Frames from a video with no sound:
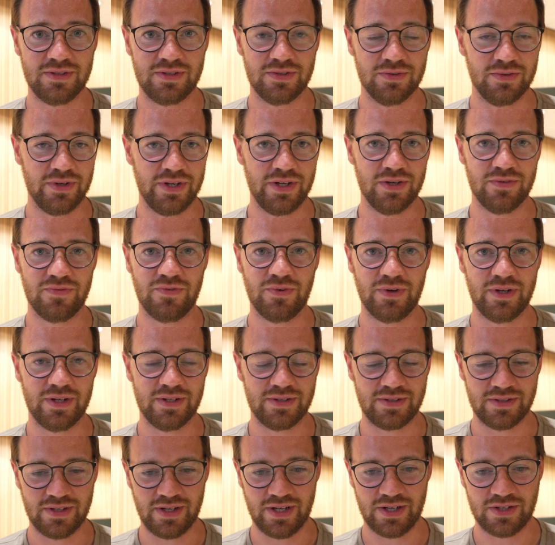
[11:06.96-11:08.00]
So Air
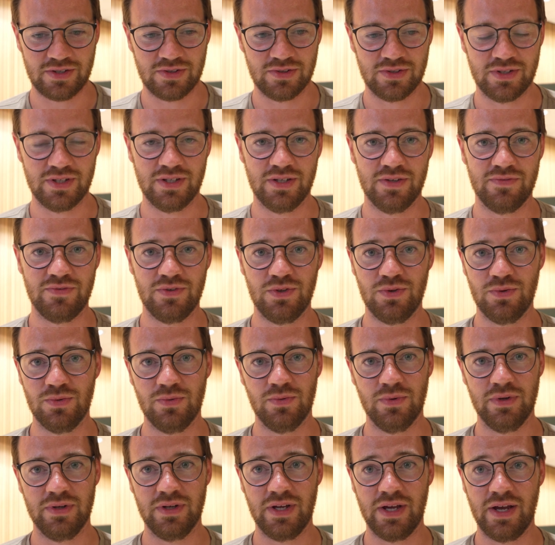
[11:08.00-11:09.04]
France, actually, if
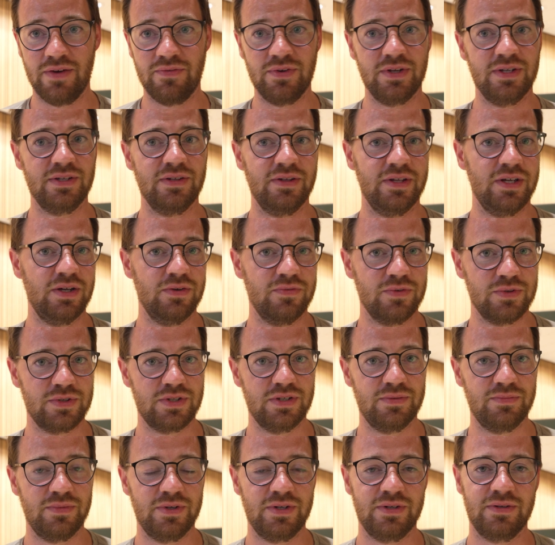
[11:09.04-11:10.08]
you have a layover
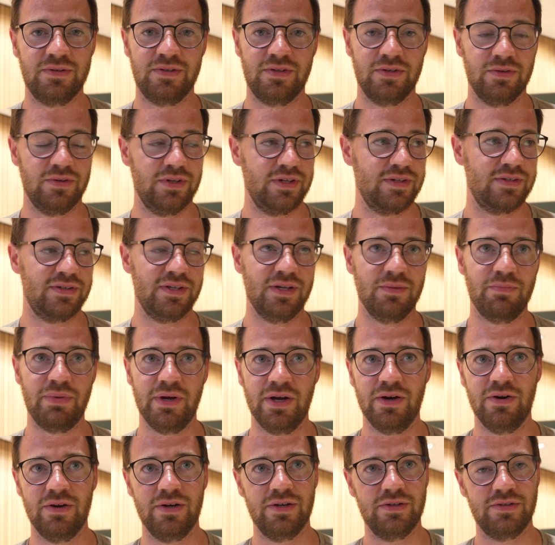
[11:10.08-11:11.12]
somewhere, so like say
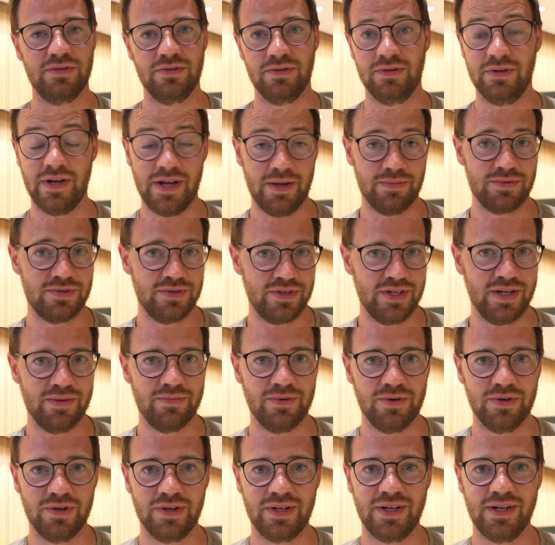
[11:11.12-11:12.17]
Paris or Amsterdam
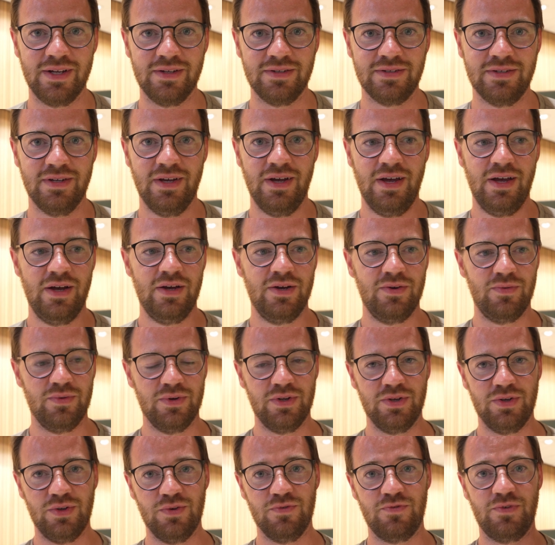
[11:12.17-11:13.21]
in our case,
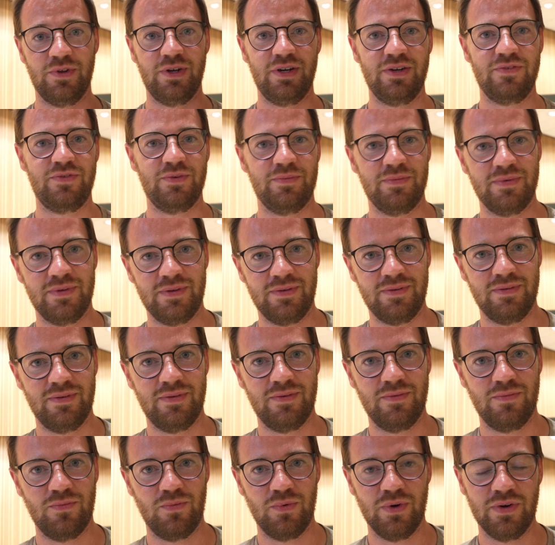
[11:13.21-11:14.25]
when you fly from
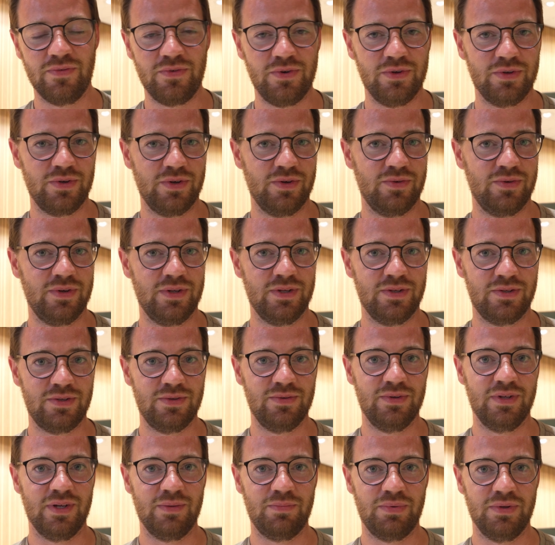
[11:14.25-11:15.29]
wherever you're going
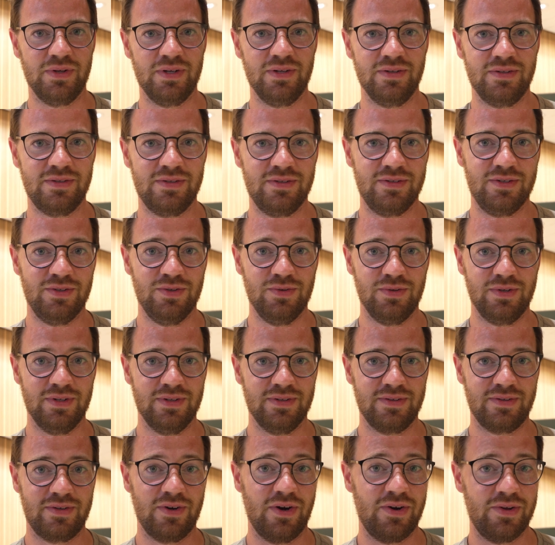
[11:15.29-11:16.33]
to that place, you can
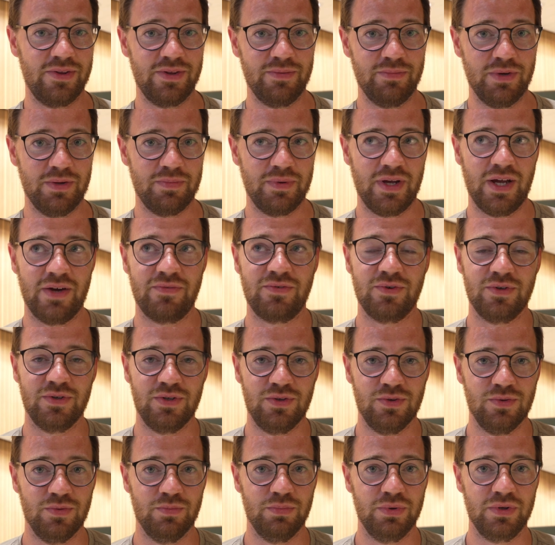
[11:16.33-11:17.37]
call them up after
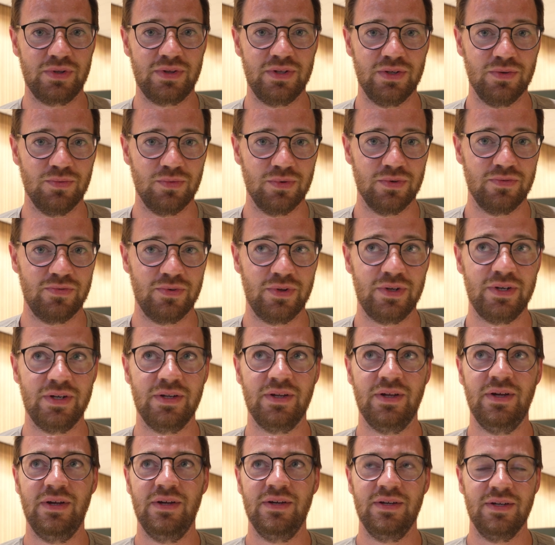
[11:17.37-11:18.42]
you book the award
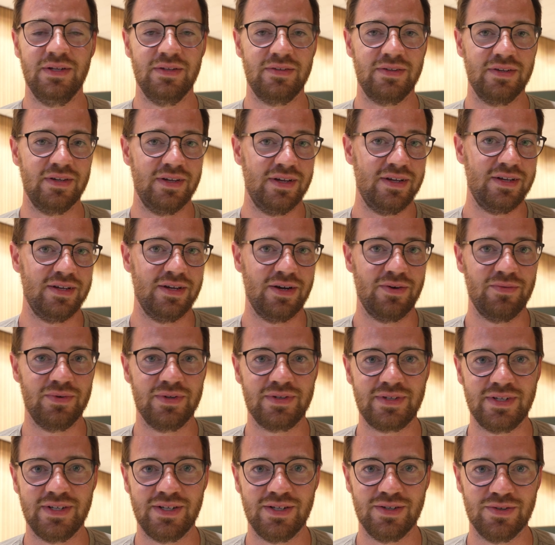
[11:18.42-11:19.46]
flight and say, hey, I want
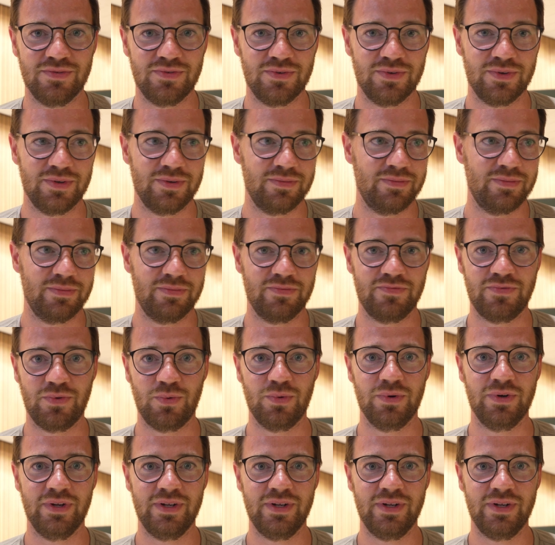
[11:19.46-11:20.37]
to stay here for 4